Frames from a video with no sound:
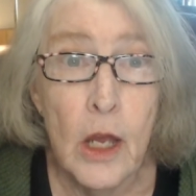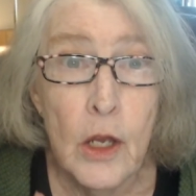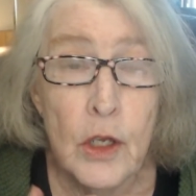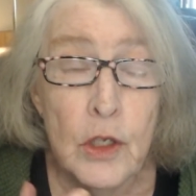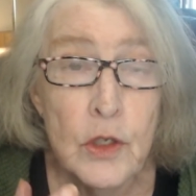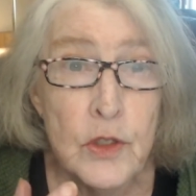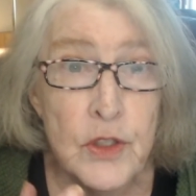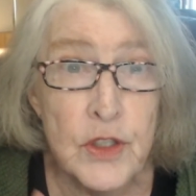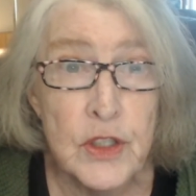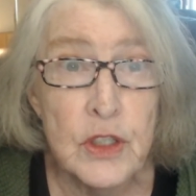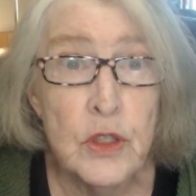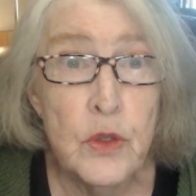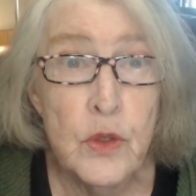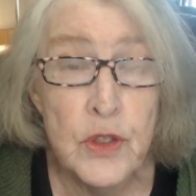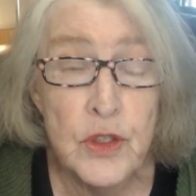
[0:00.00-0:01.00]
your
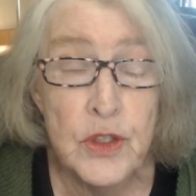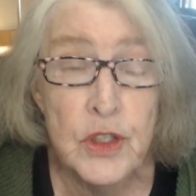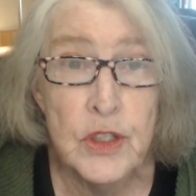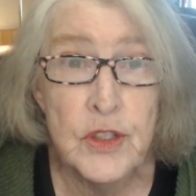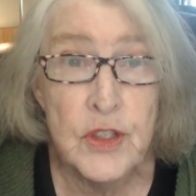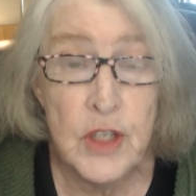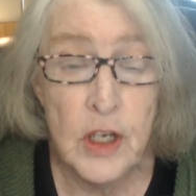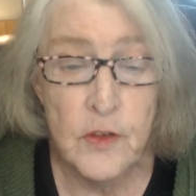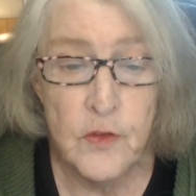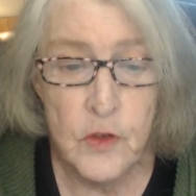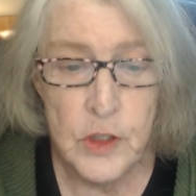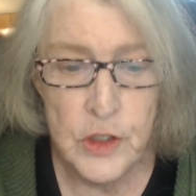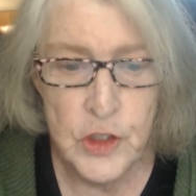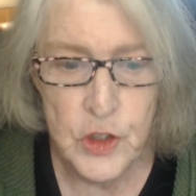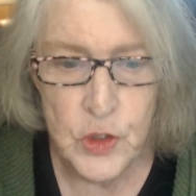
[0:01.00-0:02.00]
sleuth's discovery
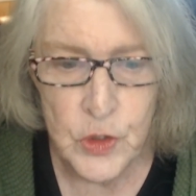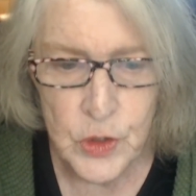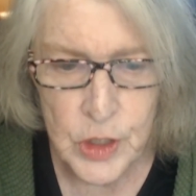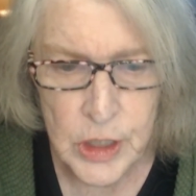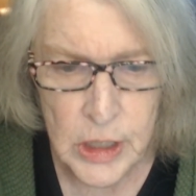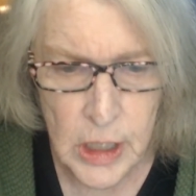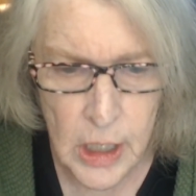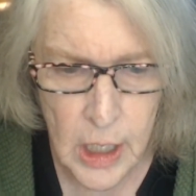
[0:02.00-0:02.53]
journey?